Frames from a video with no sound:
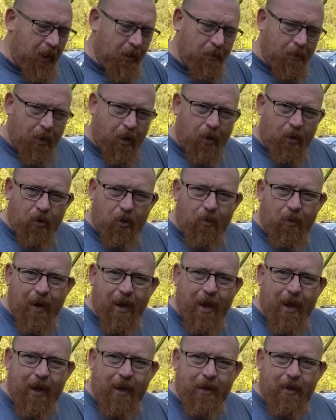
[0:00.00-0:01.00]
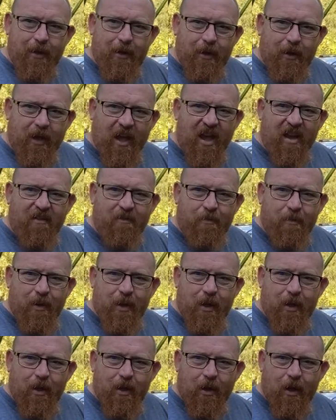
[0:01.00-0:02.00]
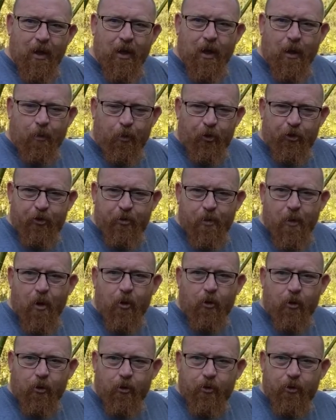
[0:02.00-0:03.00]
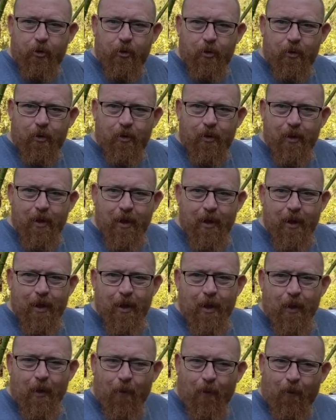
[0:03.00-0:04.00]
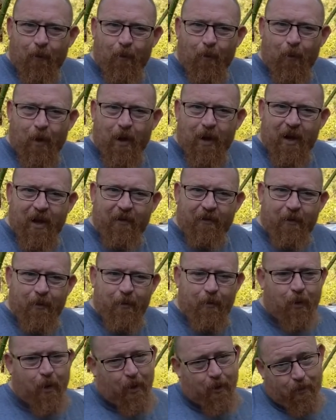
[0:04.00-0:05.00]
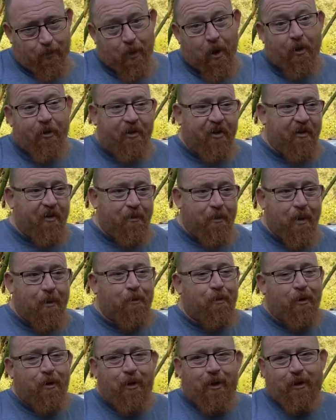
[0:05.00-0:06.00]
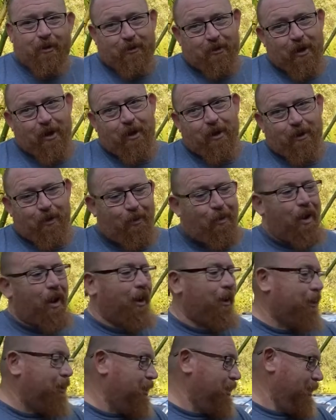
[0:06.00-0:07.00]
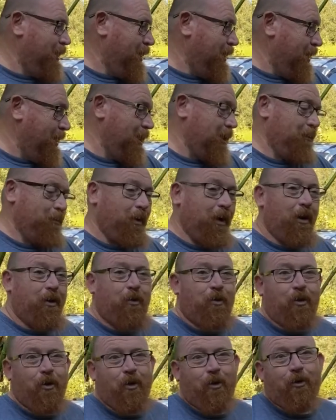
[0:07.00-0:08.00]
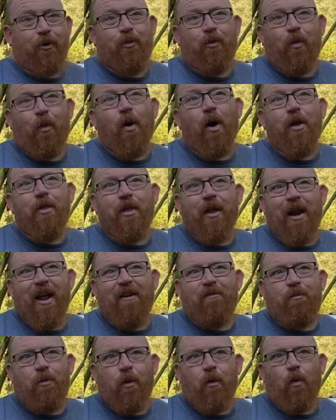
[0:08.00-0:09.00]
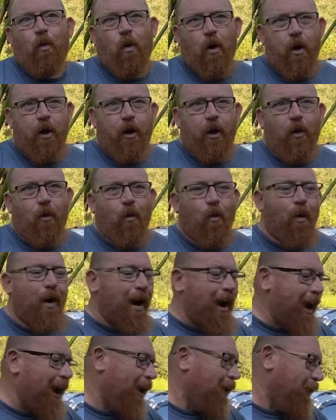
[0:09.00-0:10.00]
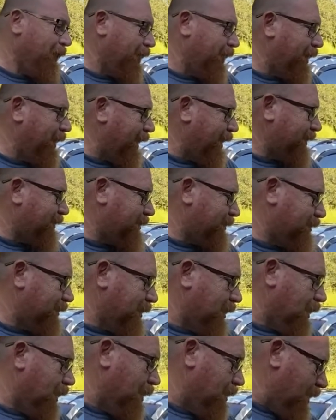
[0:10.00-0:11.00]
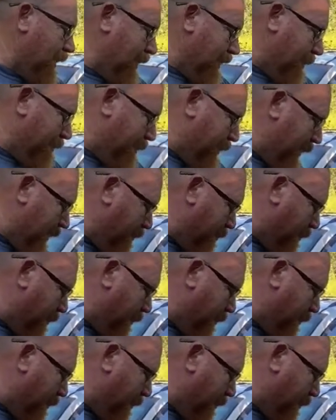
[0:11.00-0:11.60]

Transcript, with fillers: my Uncle Wayne, gave me a couple smokers. One of them, well, both of them I'm pretty excited about. But there's one that I've been wanting a while, and that's uh, a Pit